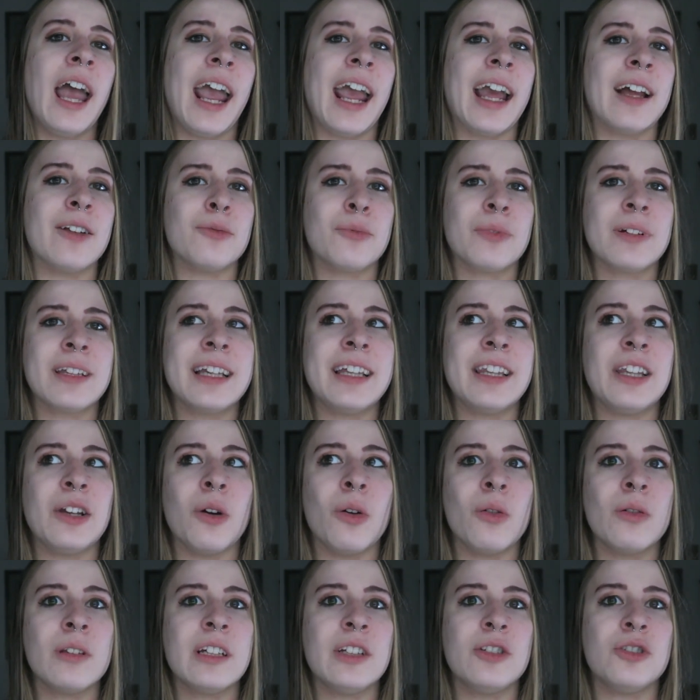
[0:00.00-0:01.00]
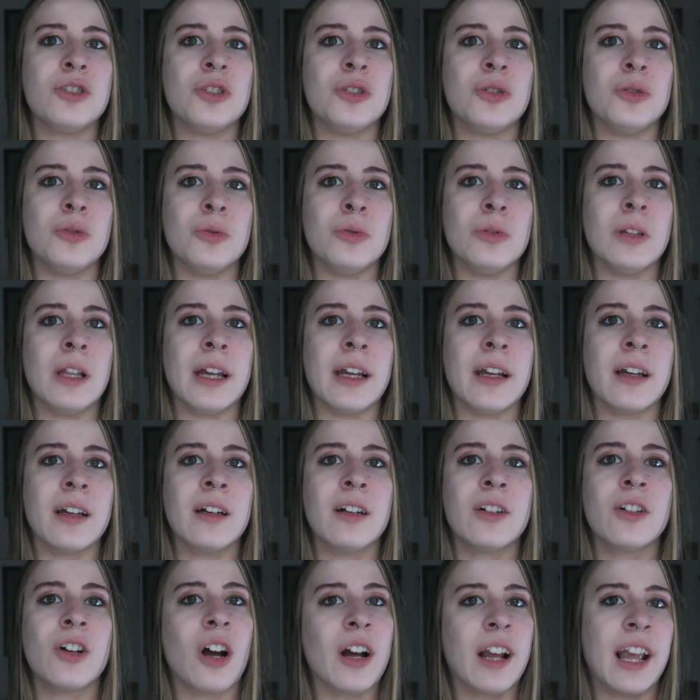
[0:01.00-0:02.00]
and really the only two like
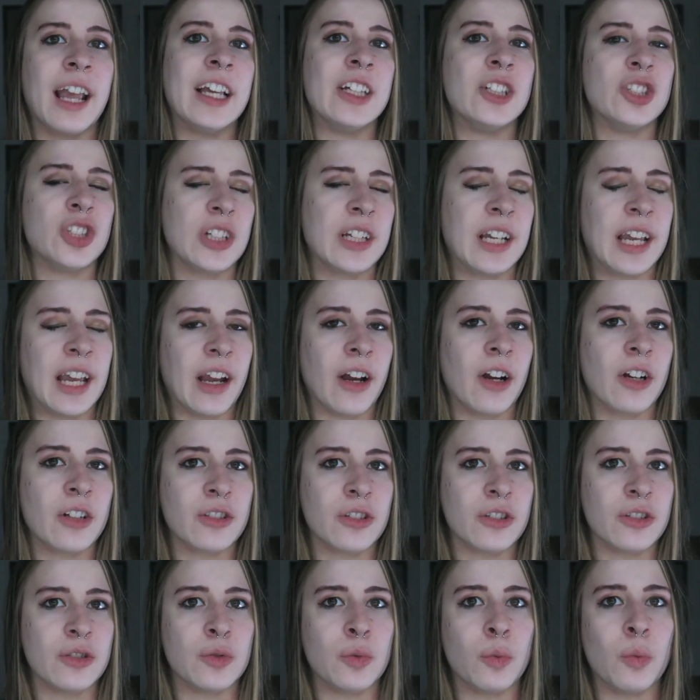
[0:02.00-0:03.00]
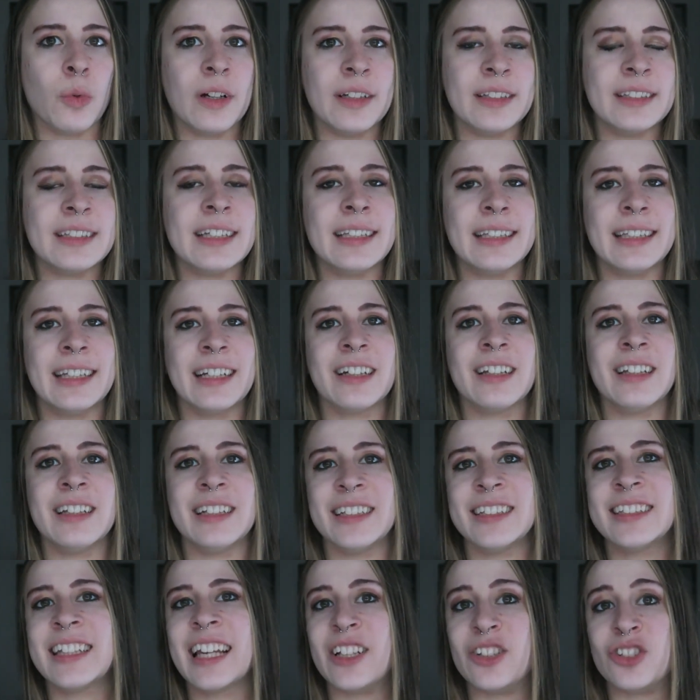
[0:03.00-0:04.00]
Caucasian characters was
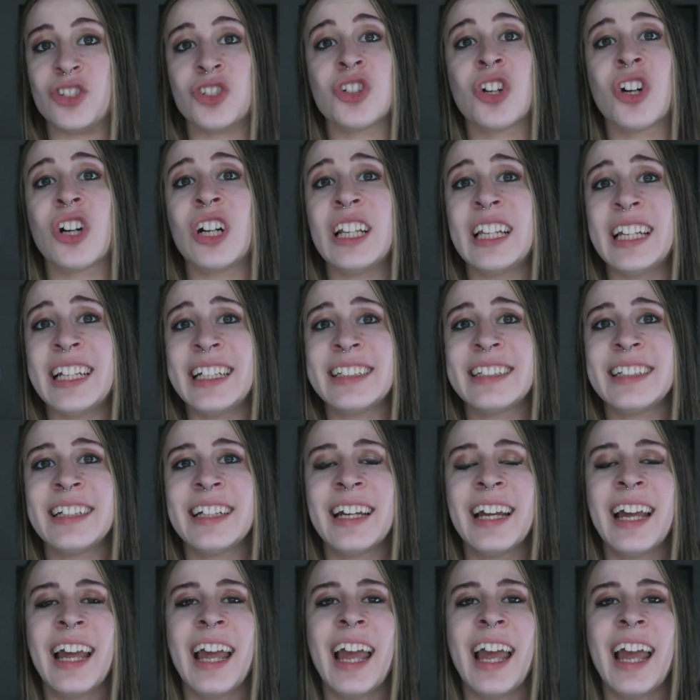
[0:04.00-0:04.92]
Nicholas and Charlotte.